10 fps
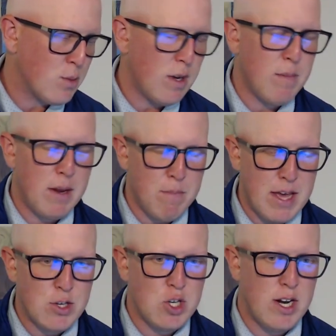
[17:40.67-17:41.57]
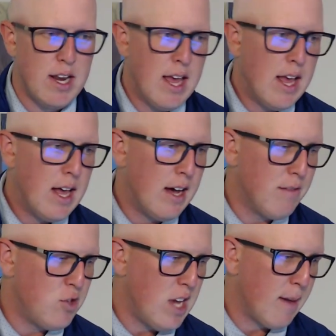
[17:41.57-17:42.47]
We had made mention
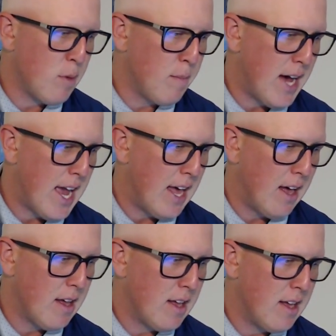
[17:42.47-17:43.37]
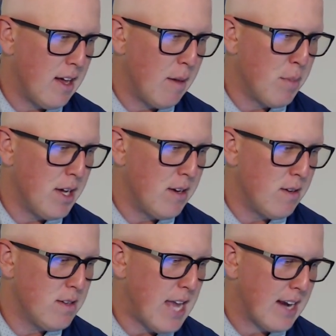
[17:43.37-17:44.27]
of Jake Bamaya, but
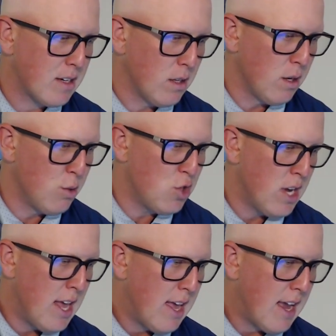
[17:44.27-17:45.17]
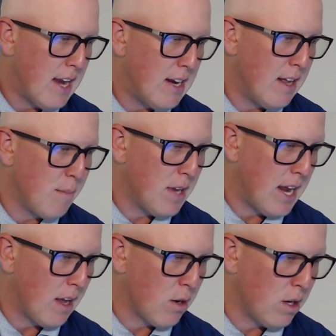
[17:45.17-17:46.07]
Zach DeLoach ended up
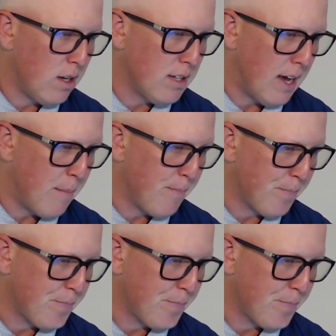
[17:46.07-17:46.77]
getting called up